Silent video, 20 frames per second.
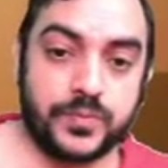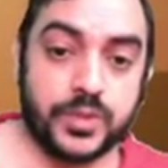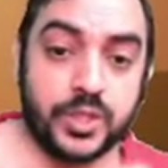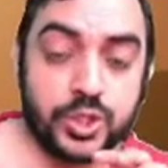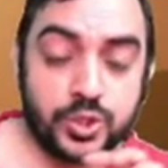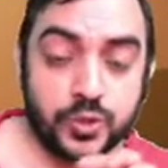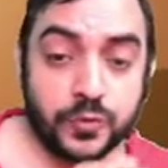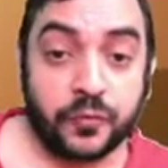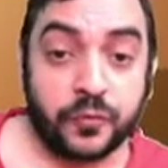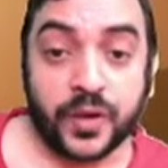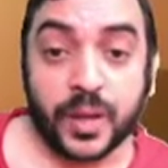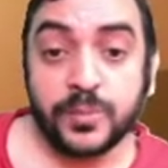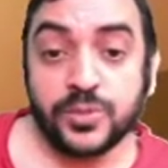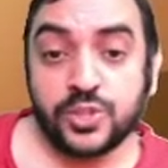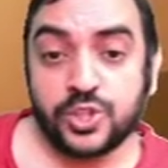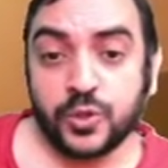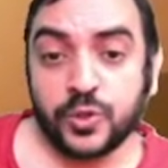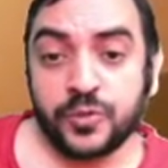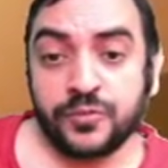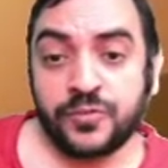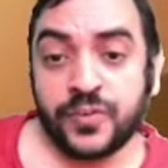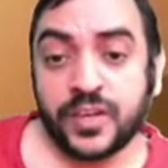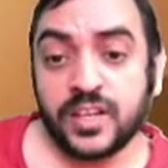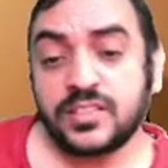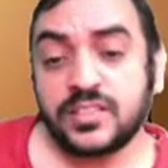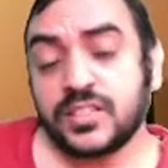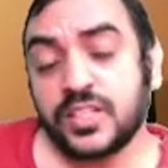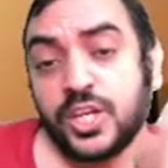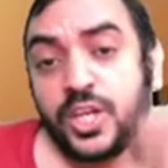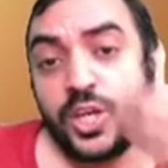So from June
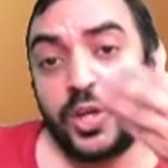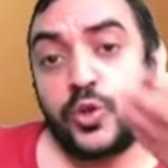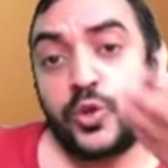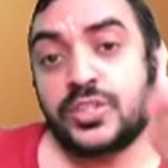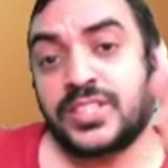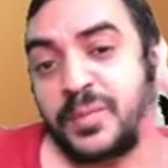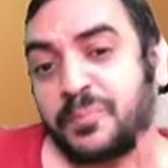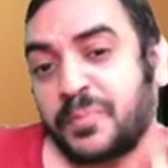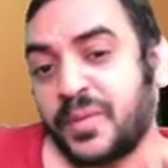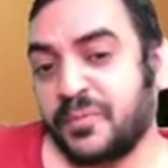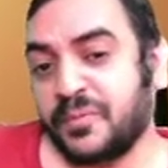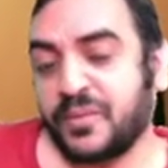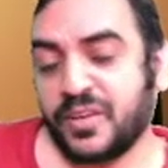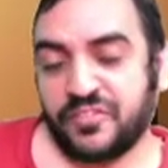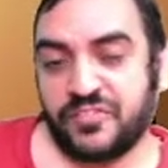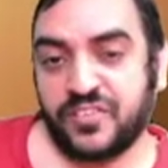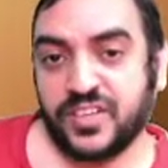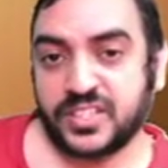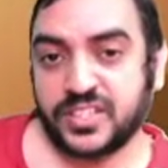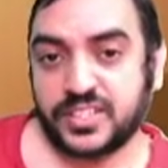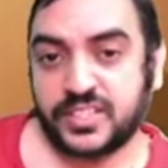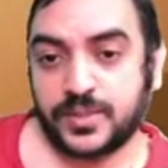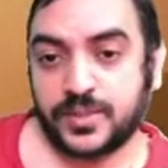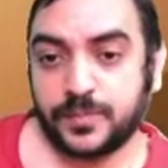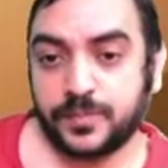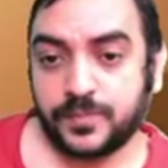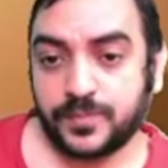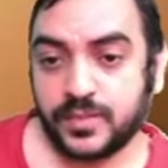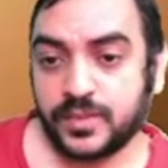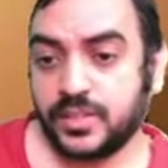1st to September 1st,
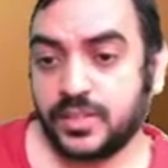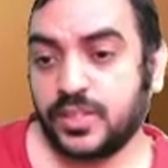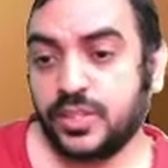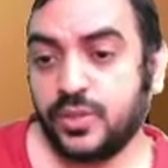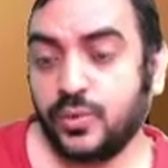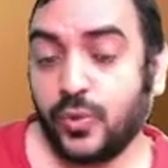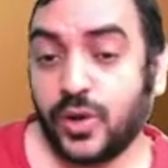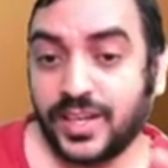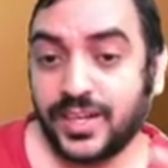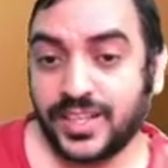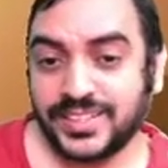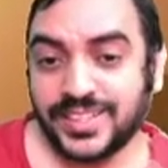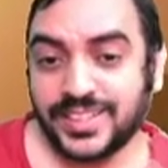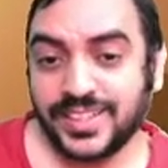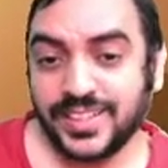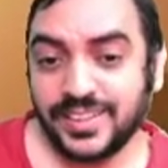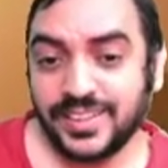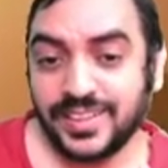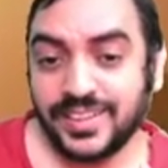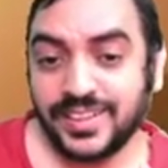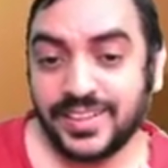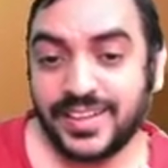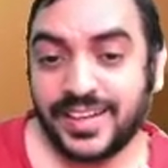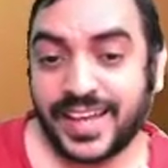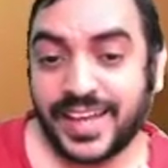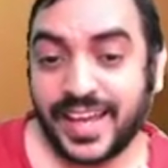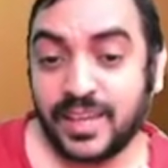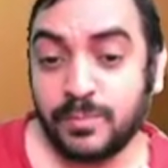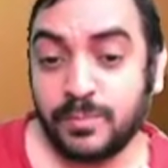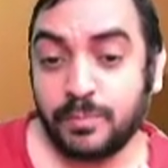what is the
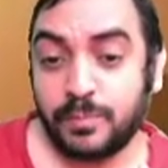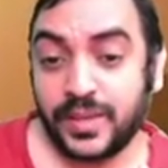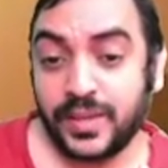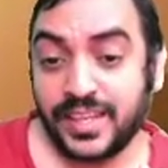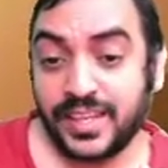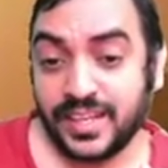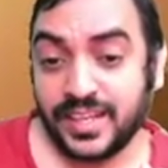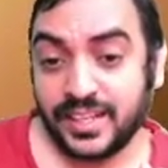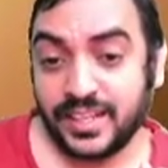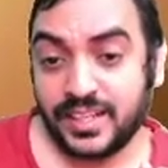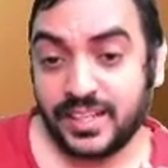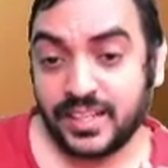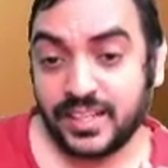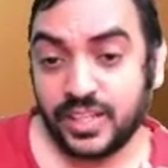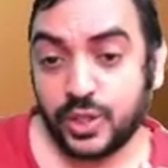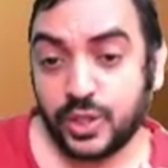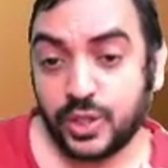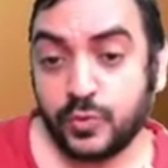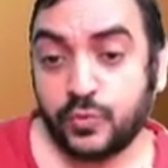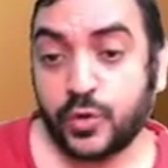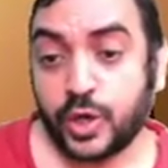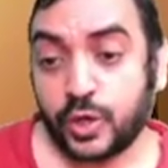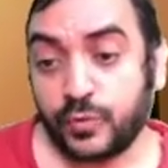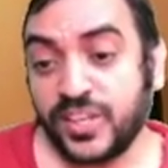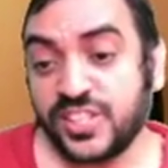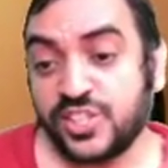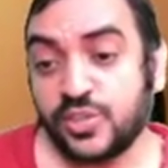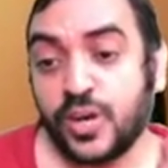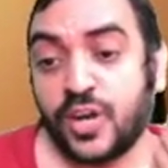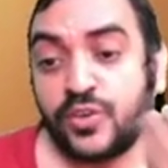time period for
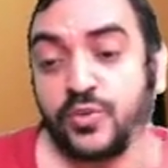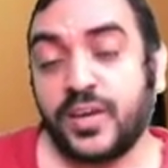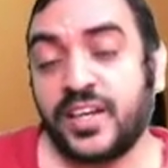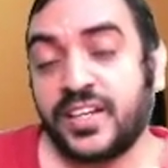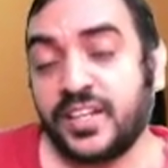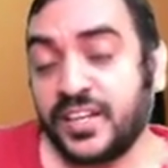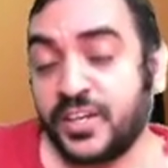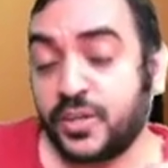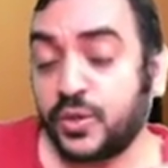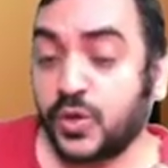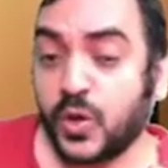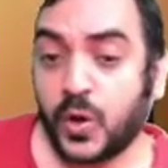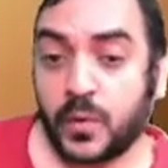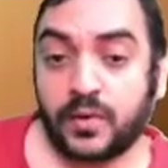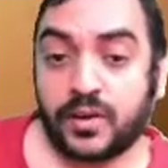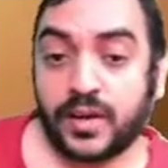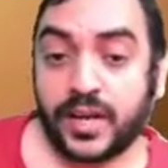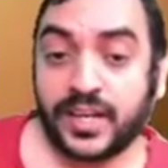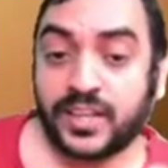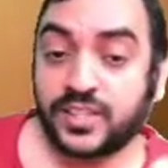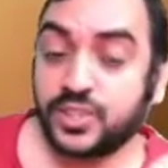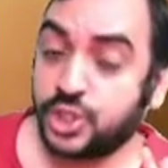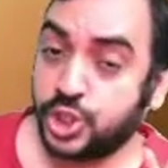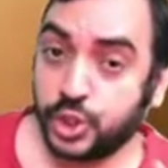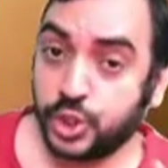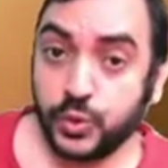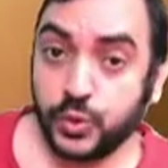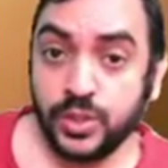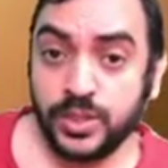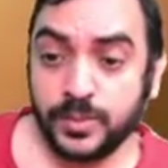which you have to enter into contract?
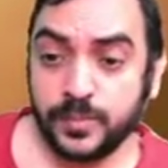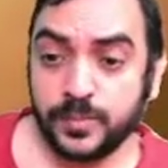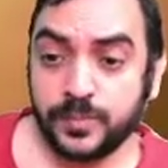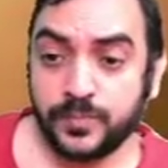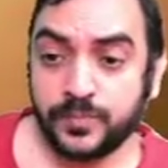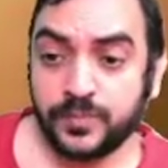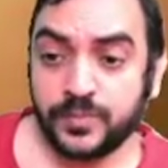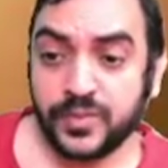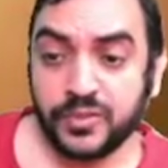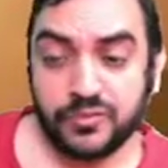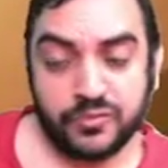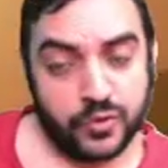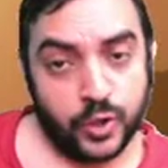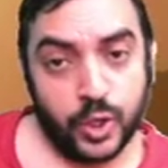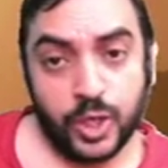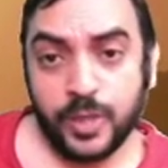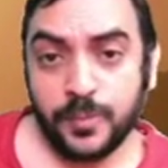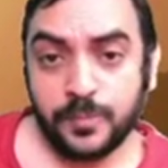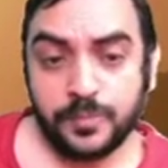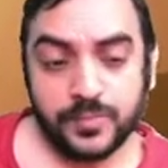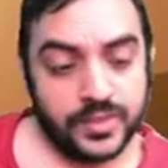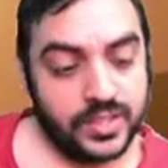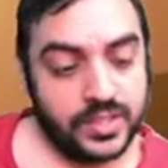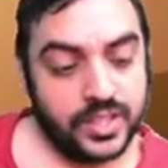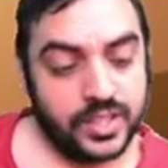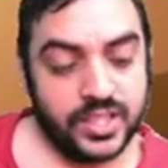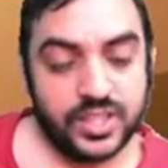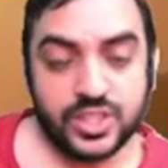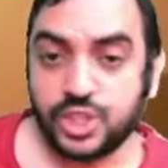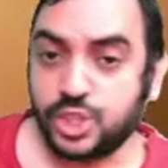June full,
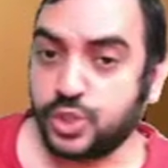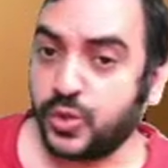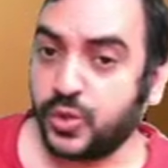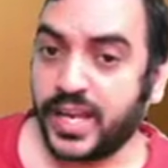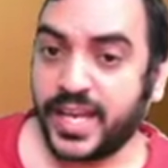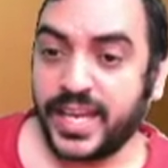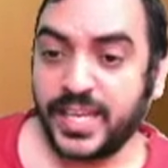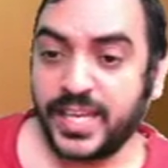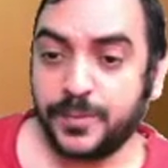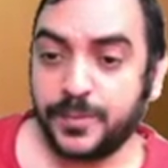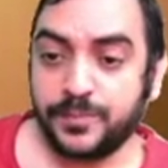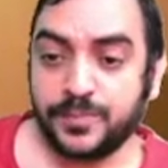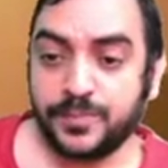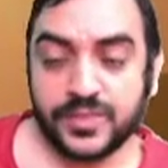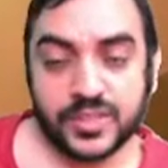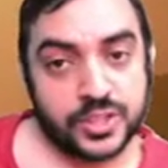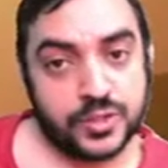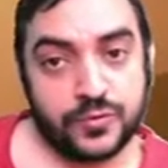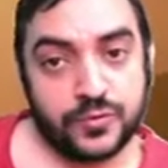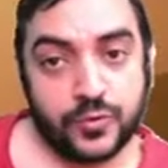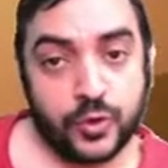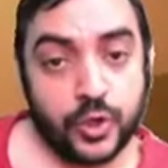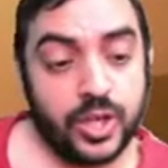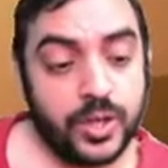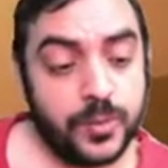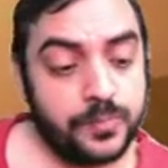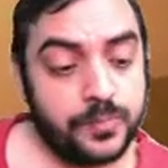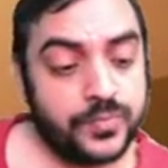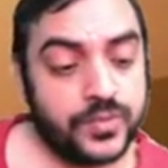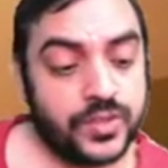July full,
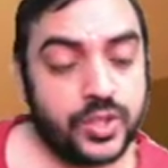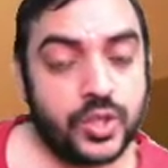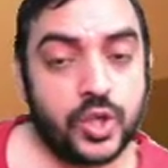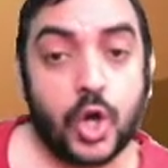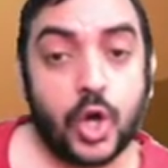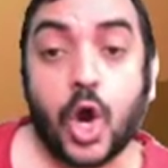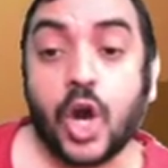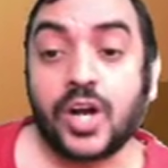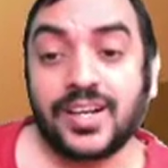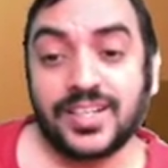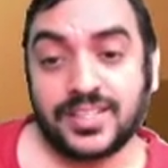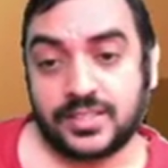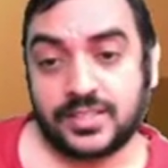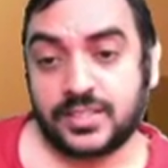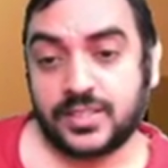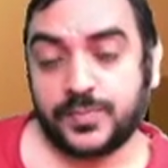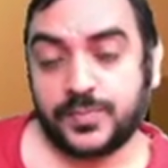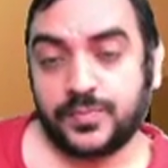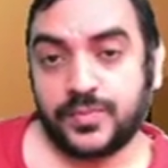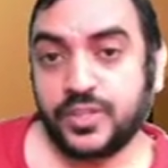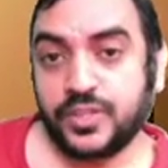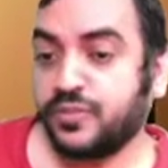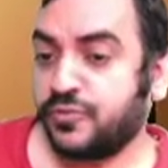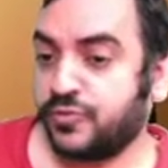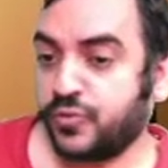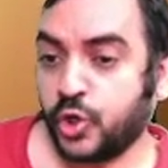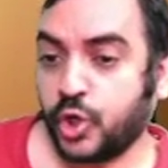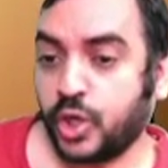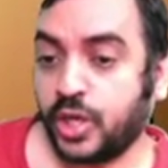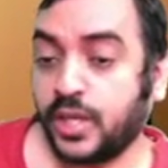August
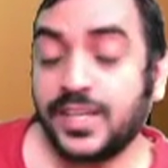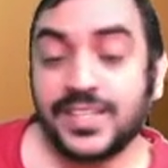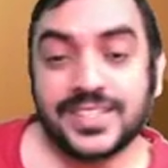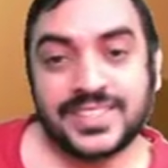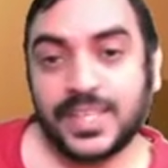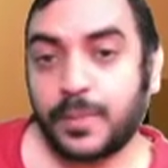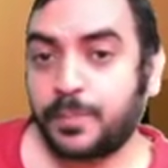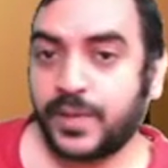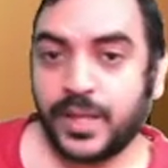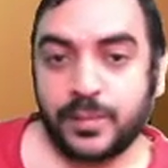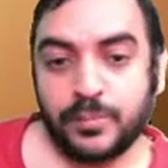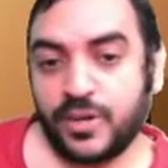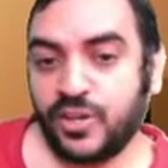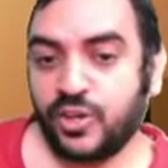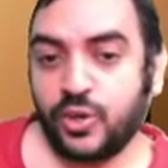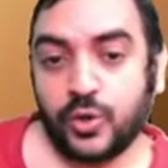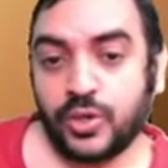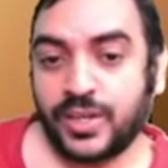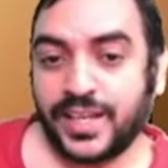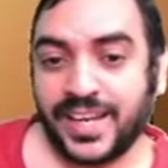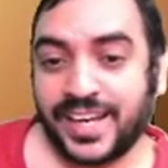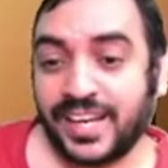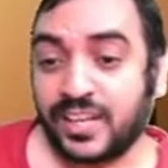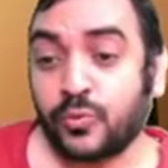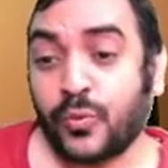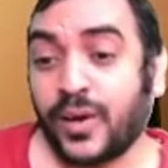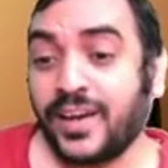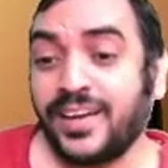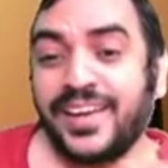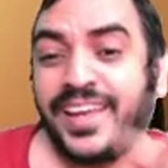full, September don't take it.
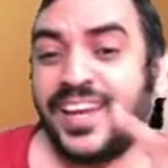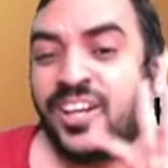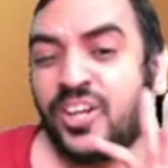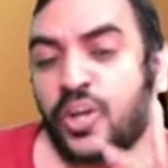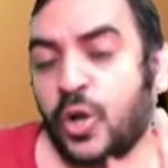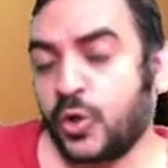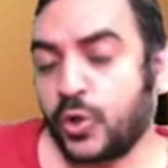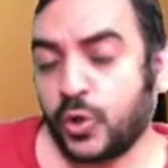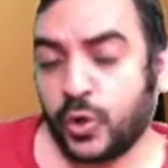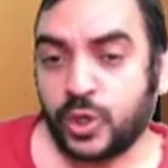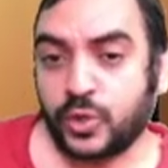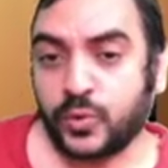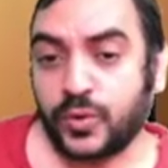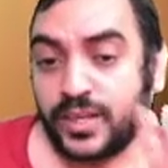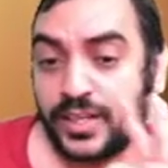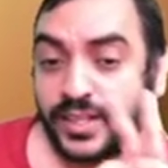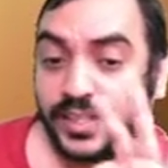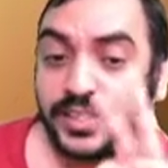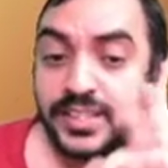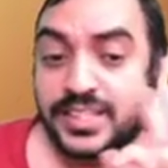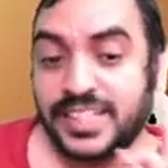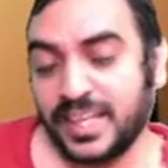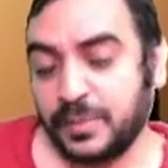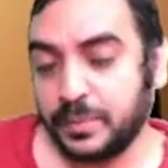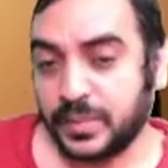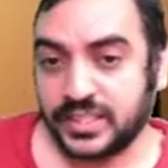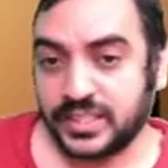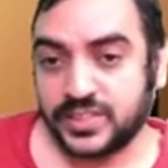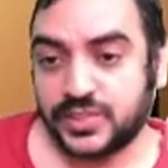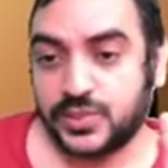1 day and all, don't worry. 3
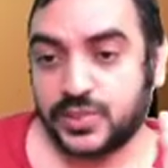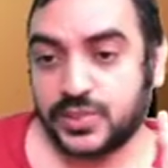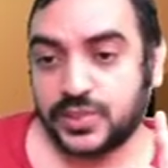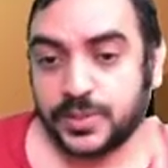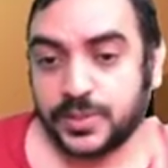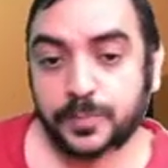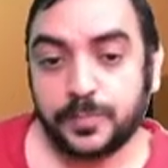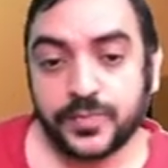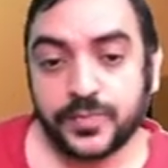months.